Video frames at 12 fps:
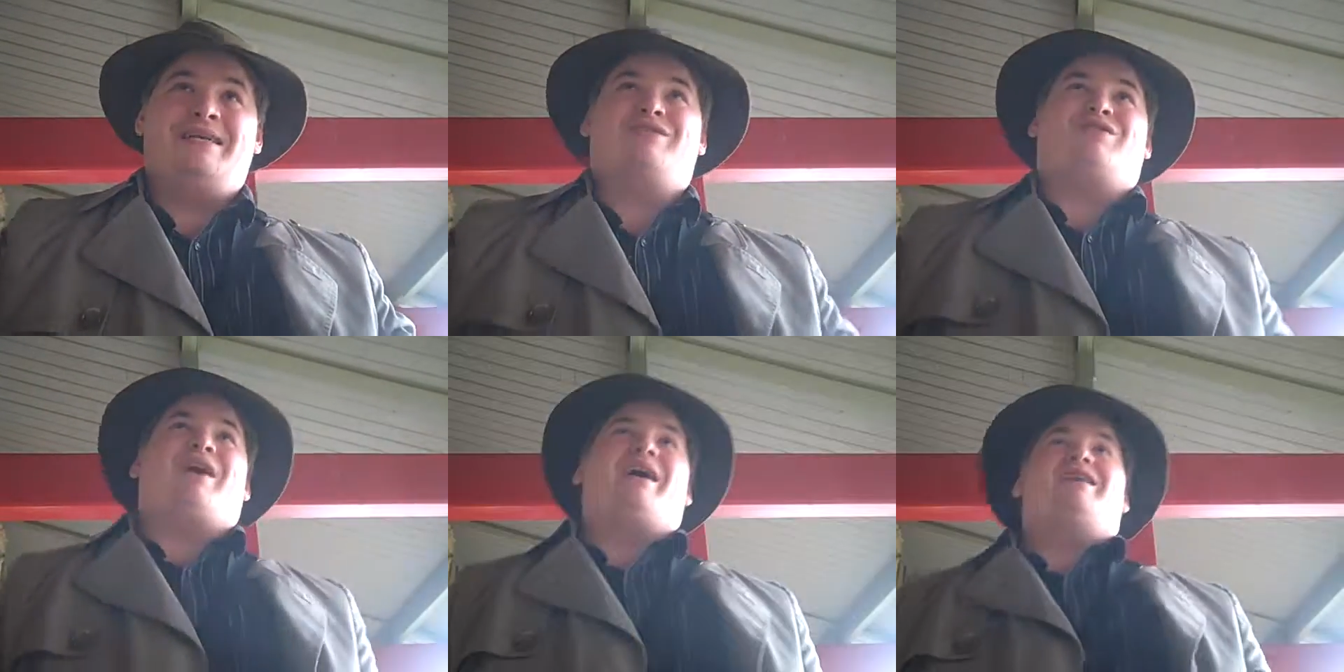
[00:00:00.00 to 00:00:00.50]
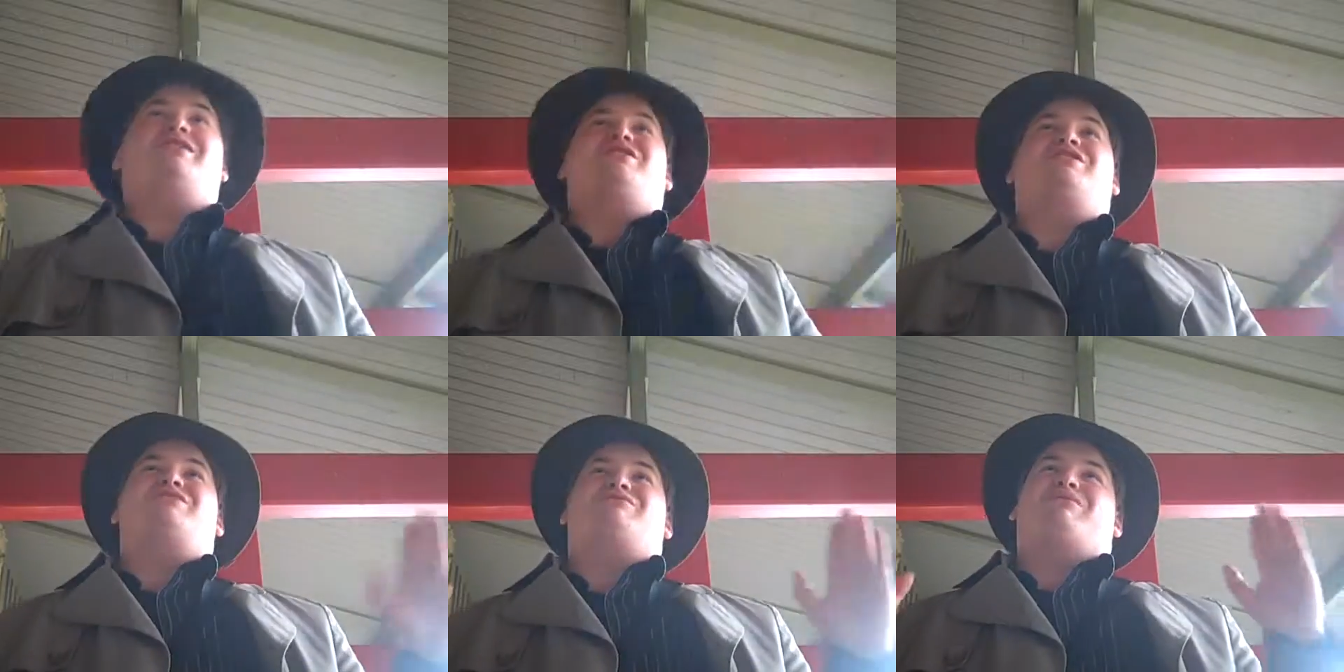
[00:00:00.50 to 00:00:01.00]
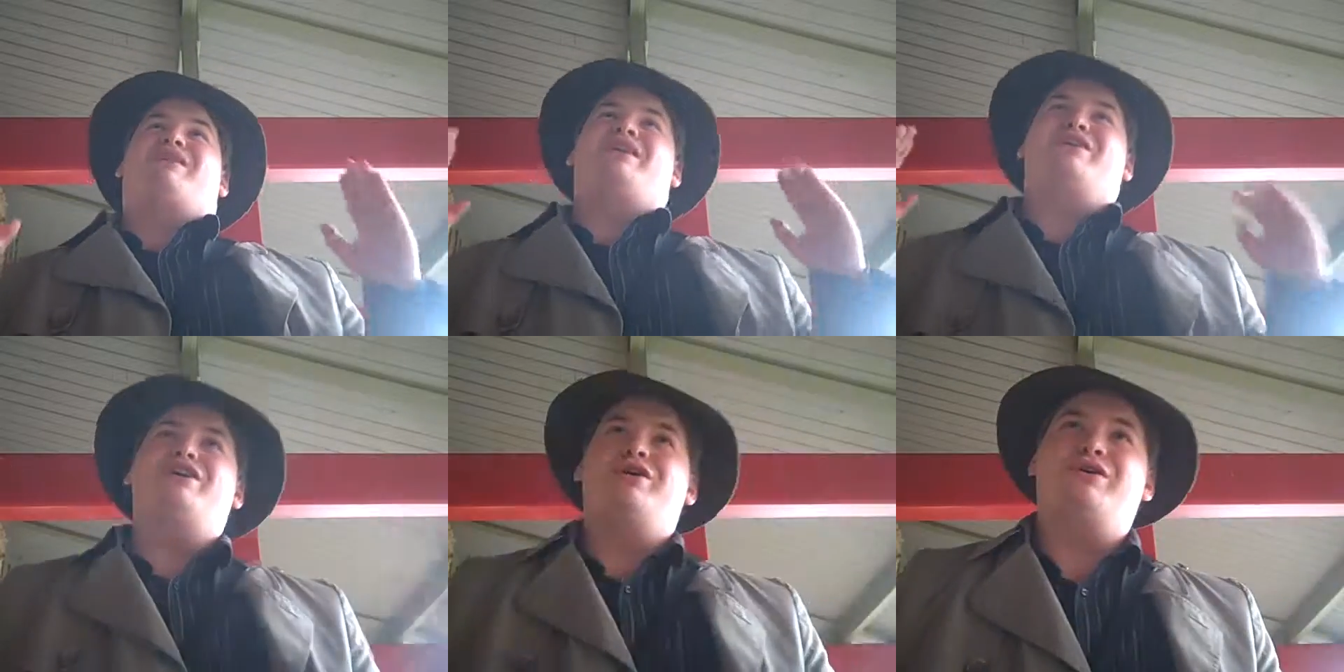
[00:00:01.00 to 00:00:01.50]
trying to
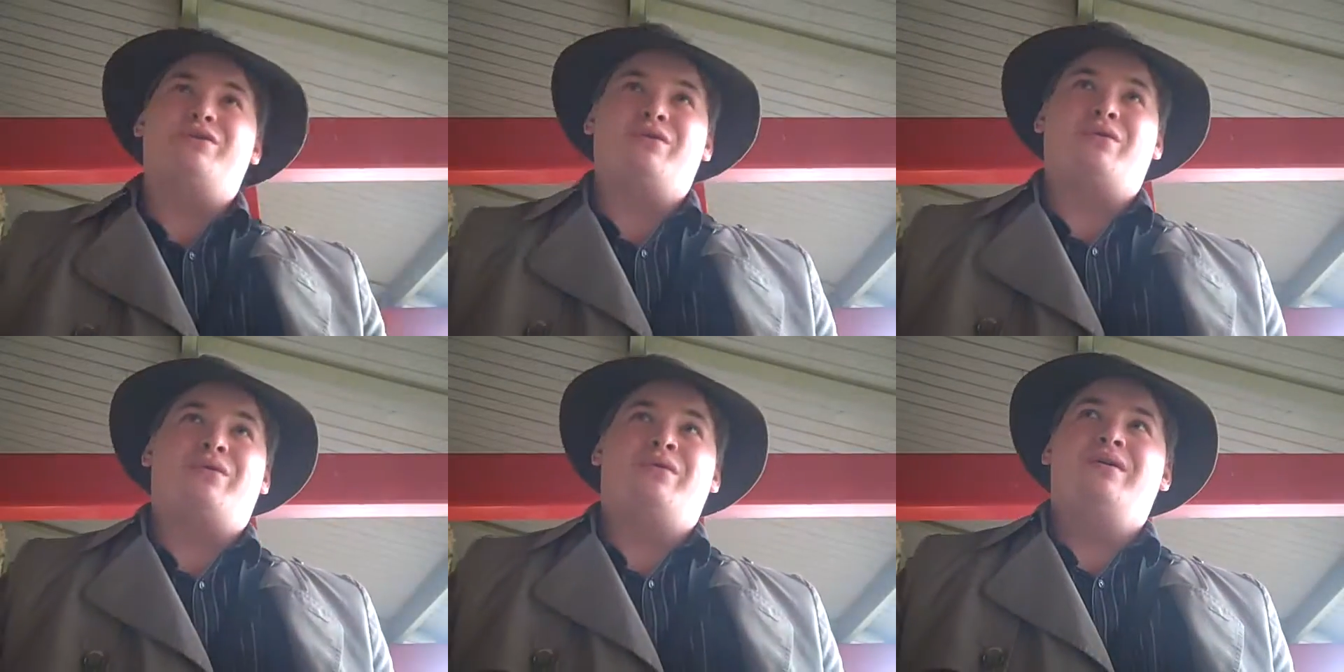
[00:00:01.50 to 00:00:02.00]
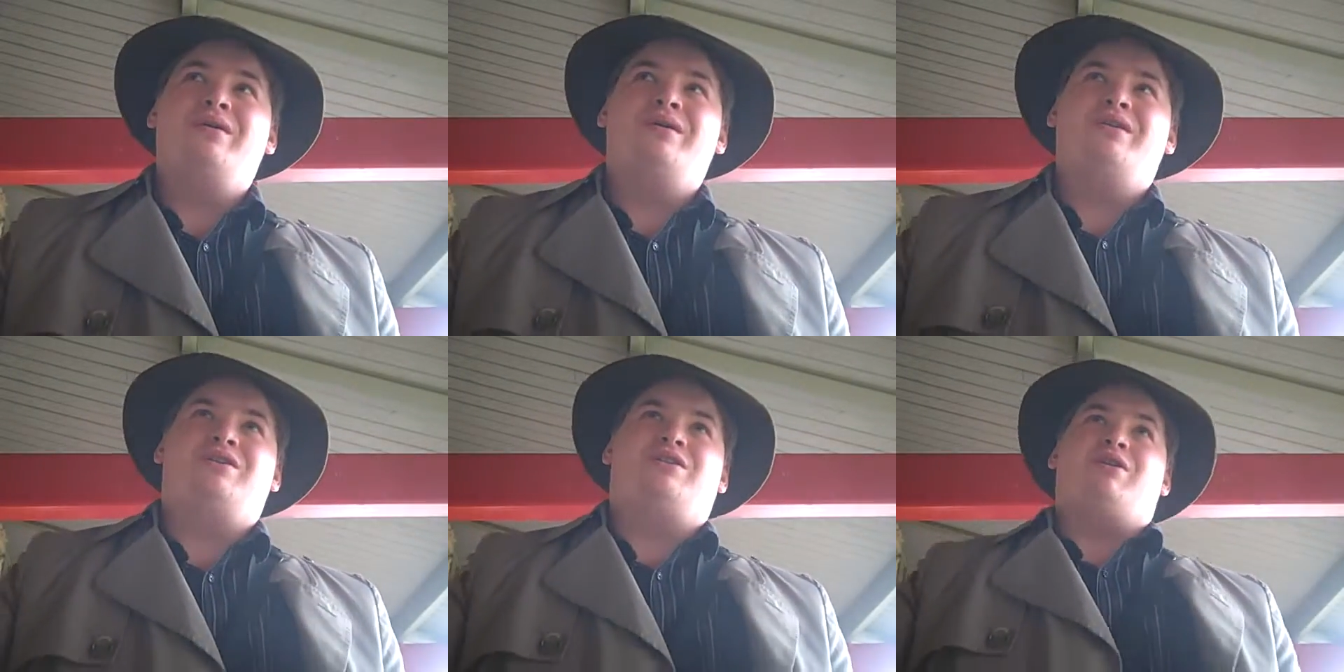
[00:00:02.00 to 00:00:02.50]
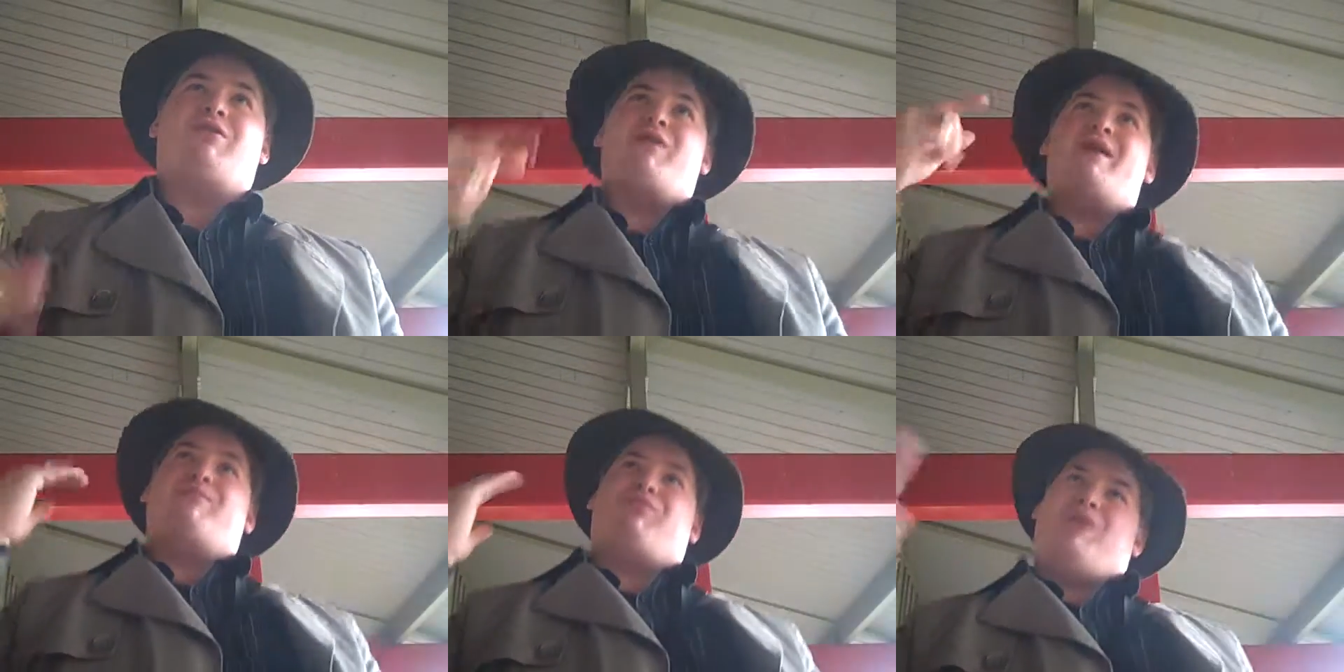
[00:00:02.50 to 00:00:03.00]
renew, to
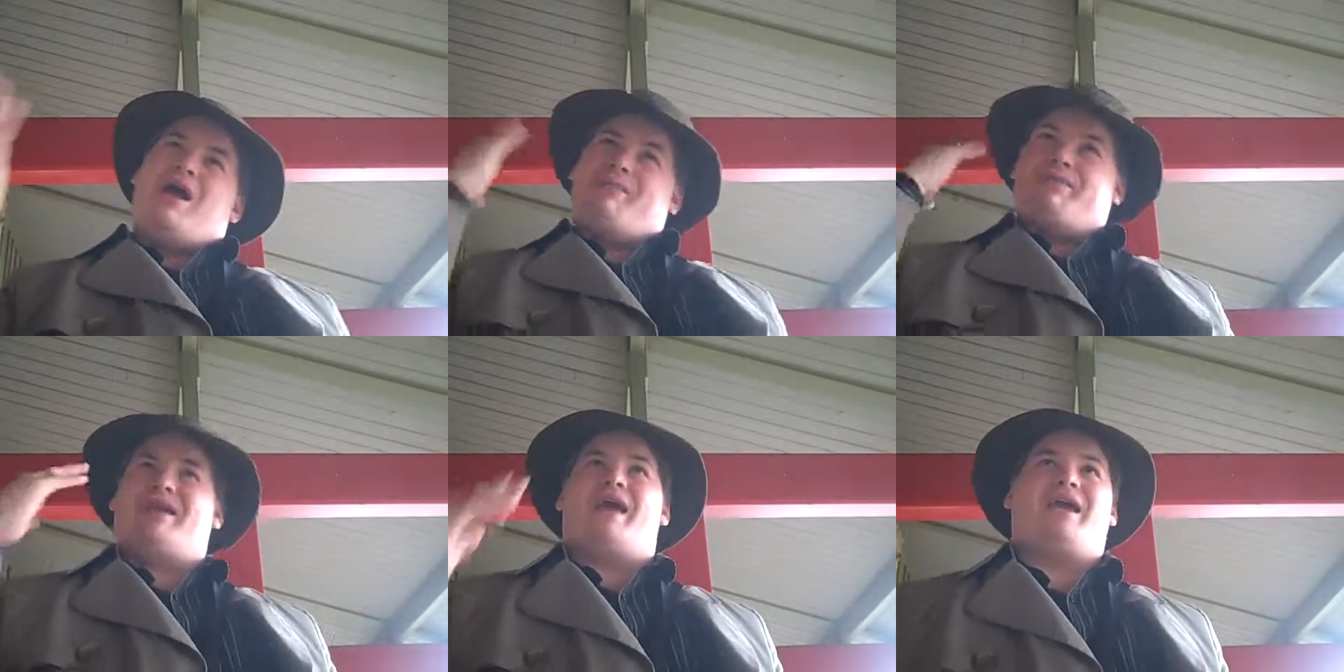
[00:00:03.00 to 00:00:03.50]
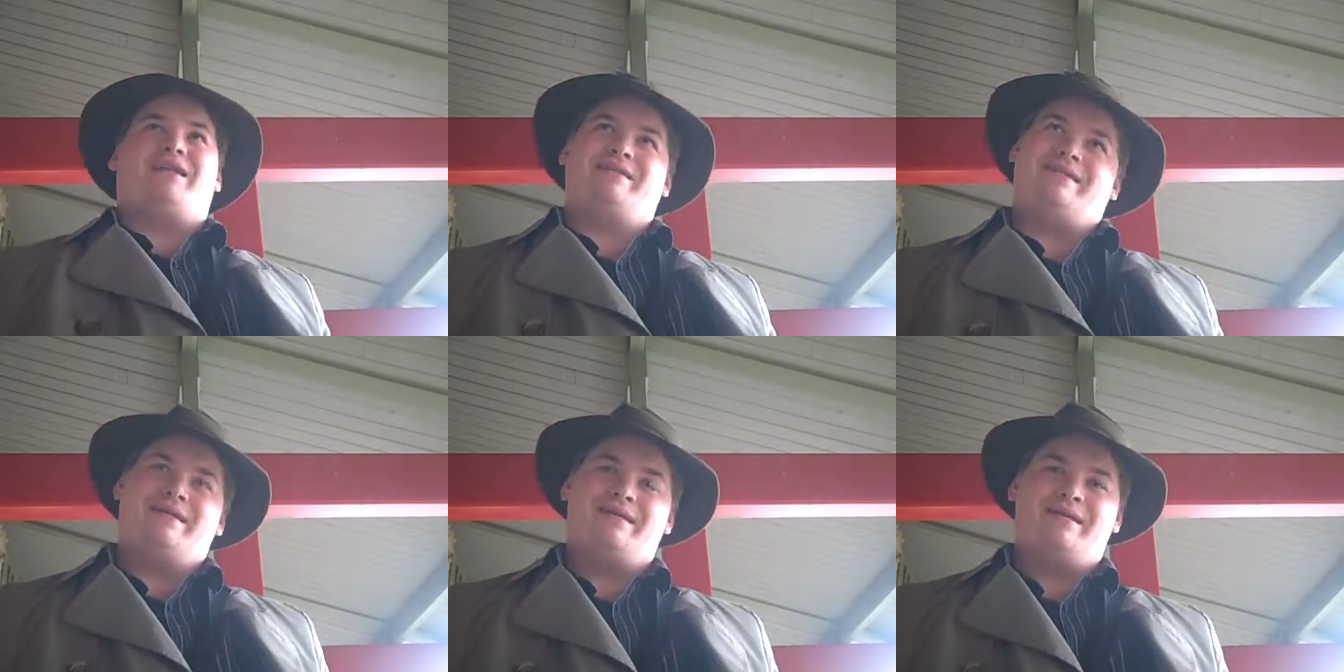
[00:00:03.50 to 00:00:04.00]
repropagate